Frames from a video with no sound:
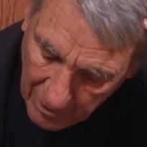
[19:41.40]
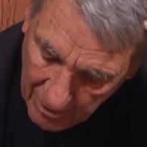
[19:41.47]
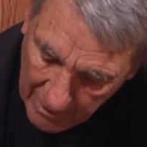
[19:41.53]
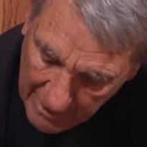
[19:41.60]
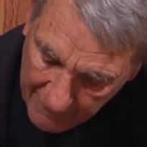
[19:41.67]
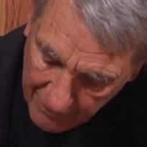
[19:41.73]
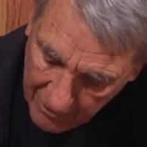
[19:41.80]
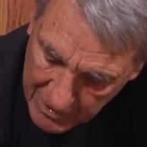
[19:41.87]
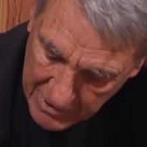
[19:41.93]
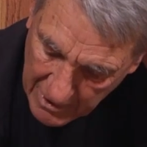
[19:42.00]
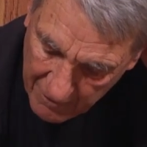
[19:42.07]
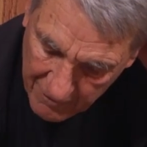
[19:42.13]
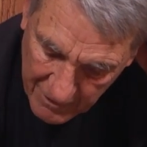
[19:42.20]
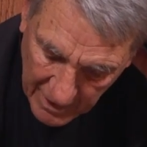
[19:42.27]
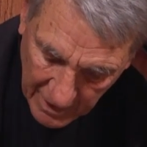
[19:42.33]
pro-lifers
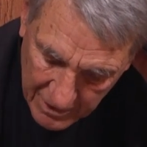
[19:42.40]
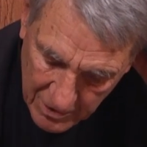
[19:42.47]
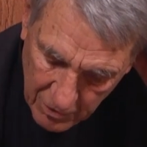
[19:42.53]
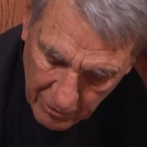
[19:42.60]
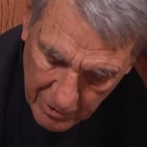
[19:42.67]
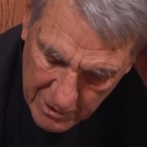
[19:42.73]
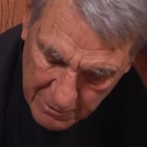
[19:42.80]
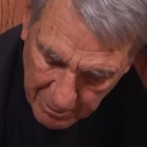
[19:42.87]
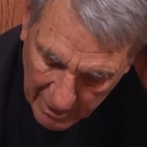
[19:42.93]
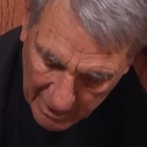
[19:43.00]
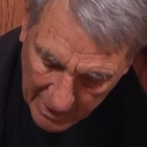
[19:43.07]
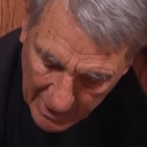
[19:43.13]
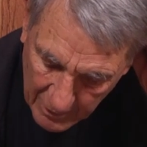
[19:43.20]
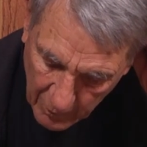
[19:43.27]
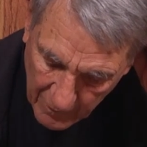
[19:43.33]
have yet to
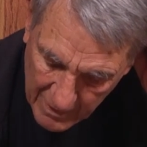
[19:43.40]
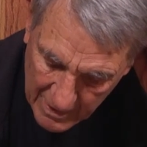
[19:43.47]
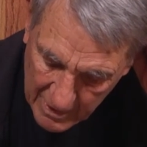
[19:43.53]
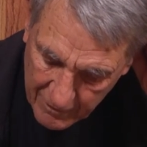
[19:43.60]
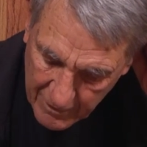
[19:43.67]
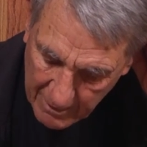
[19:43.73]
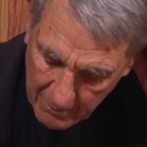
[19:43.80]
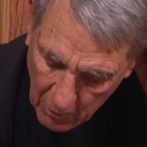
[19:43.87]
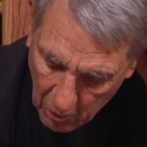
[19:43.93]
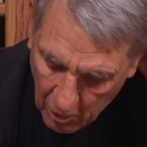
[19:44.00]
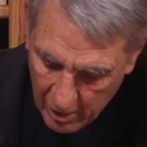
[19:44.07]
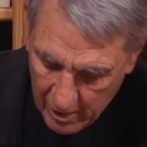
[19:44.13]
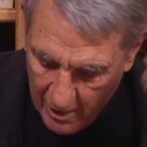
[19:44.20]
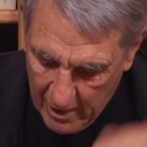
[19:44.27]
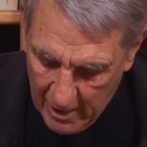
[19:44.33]
respond with anything
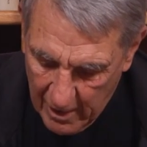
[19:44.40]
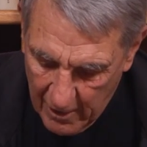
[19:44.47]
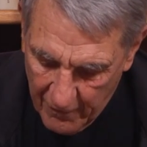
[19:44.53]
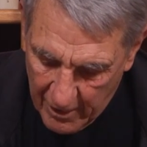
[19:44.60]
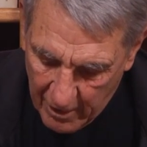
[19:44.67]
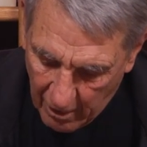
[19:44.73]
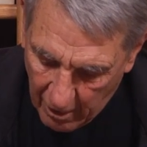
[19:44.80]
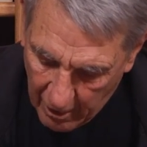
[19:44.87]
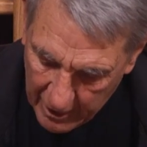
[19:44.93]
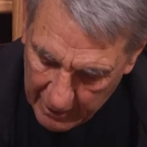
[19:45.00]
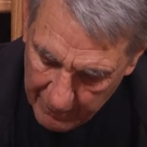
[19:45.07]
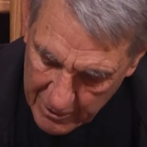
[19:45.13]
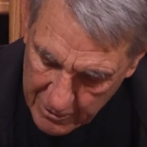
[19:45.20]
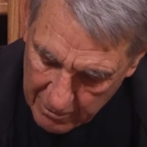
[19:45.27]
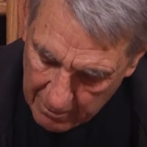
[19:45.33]
more than
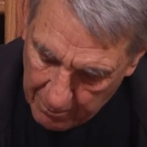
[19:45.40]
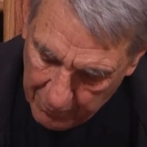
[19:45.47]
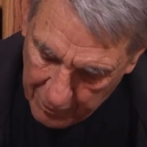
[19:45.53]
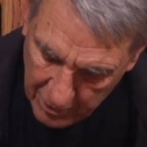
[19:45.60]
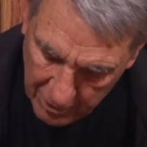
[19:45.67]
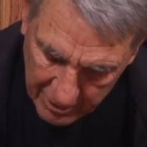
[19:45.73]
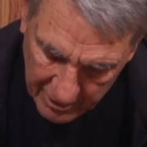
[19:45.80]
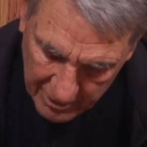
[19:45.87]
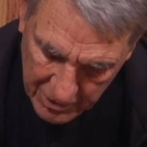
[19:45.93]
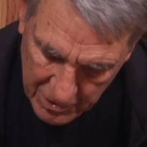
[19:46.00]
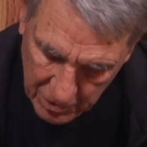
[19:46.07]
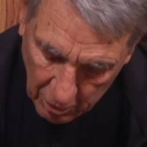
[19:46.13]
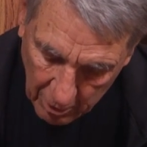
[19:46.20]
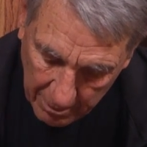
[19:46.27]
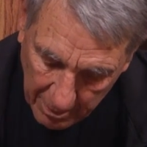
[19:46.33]
arguments from
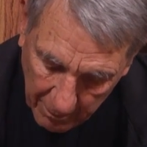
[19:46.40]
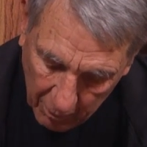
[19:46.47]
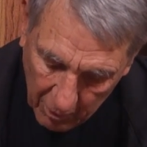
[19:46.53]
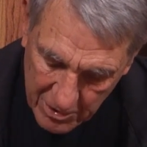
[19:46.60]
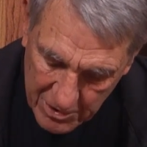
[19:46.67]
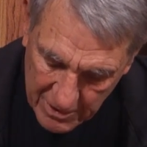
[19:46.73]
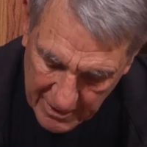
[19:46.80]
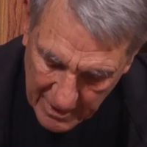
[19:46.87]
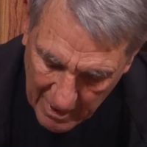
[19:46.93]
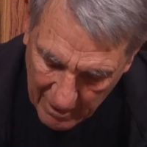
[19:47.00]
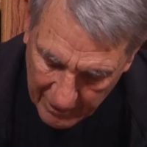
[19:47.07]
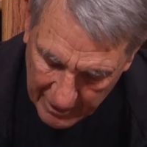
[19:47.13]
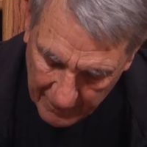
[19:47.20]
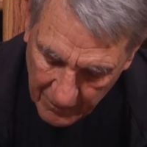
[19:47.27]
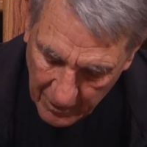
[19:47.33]
prudence or
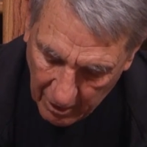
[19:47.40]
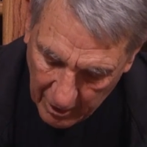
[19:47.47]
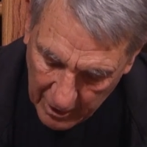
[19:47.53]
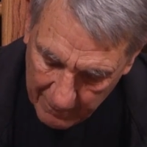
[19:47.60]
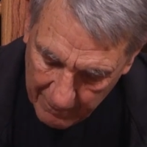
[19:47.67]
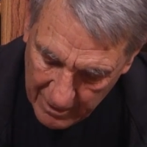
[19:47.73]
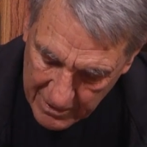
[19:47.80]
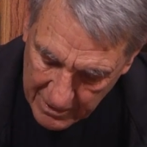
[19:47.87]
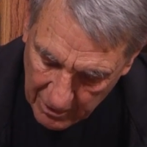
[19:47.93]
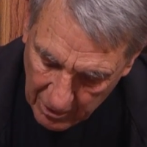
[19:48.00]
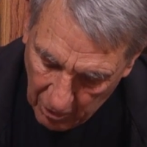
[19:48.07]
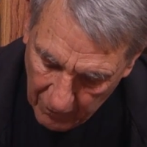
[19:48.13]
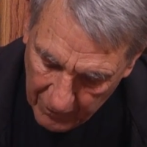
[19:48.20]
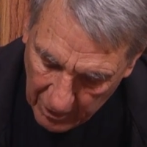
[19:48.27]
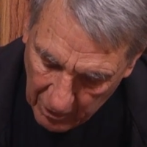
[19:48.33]
proportionality, arguments that
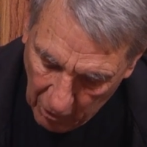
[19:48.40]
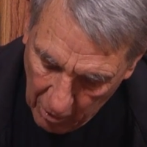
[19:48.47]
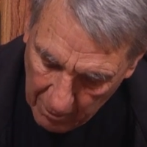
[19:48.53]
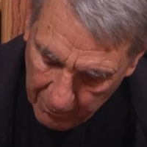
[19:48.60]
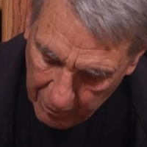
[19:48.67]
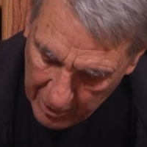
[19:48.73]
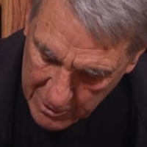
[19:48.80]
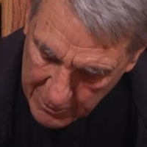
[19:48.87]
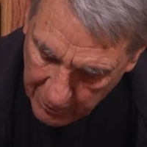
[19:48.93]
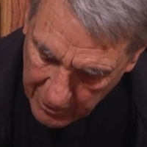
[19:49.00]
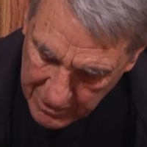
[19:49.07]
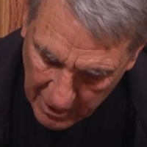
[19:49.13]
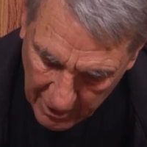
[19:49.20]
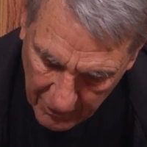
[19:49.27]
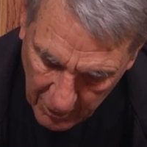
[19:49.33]
their own
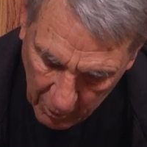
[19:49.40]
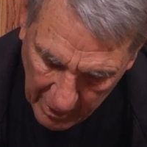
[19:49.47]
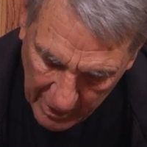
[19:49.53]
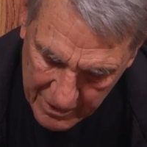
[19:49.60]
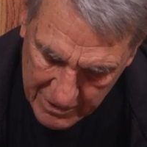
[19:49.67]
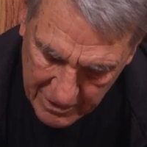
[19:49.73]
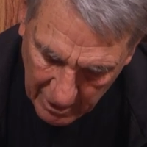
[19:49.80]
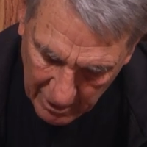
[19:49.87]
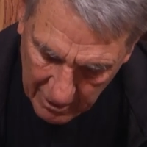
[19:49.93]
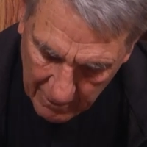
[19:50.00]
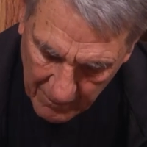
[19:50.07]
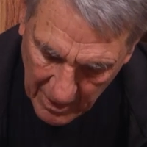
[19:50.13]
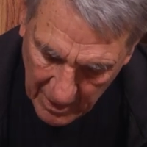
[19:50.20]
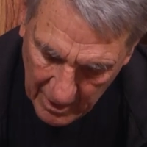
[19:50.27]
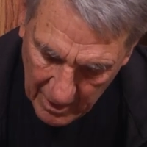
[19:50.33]
principles otherwise tell
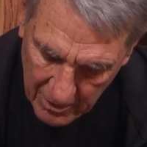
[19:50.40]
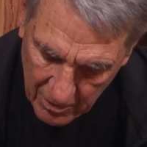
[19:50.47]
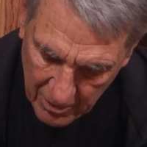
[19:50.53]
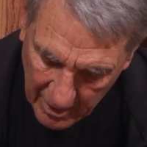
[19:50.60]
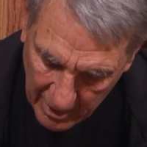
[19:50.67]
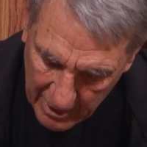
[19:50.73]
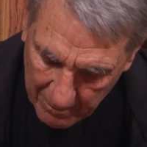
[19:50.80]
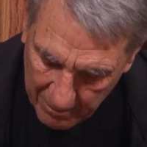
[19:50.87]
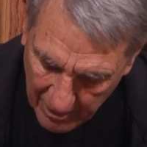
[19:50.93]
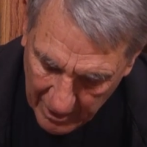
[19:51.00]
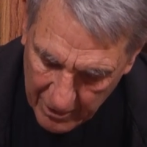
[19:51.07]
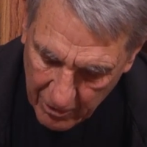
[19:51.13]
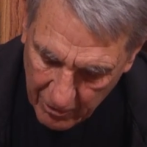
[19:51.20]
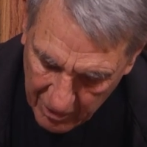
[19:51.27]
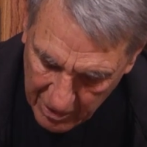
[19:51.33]
them do not
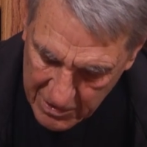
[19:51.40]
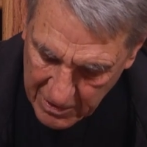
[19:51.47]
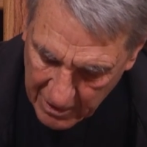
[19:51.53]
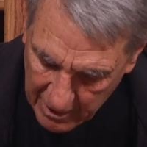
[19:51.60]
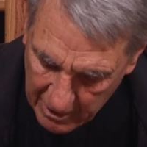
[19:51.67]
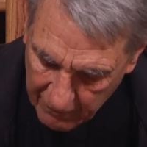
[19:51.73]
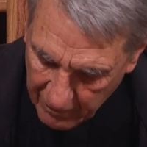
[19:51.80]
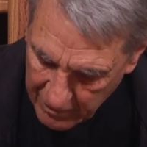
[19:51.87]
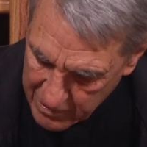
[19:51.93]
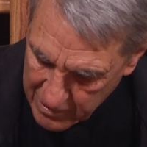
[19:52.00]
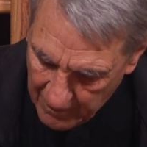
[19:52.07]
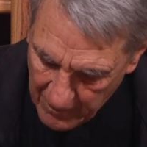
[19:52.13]
apply to intrinsic evils.